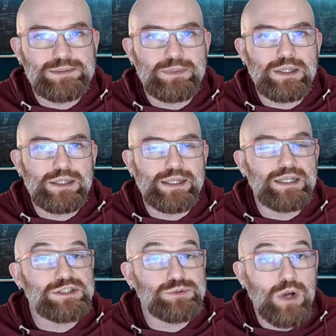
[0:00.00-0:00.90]
but in
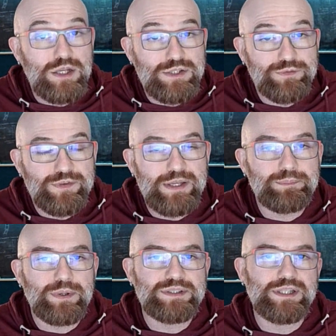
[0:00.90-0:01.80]
astrology in
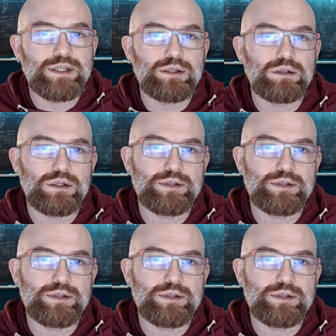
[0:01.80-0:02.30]
particular,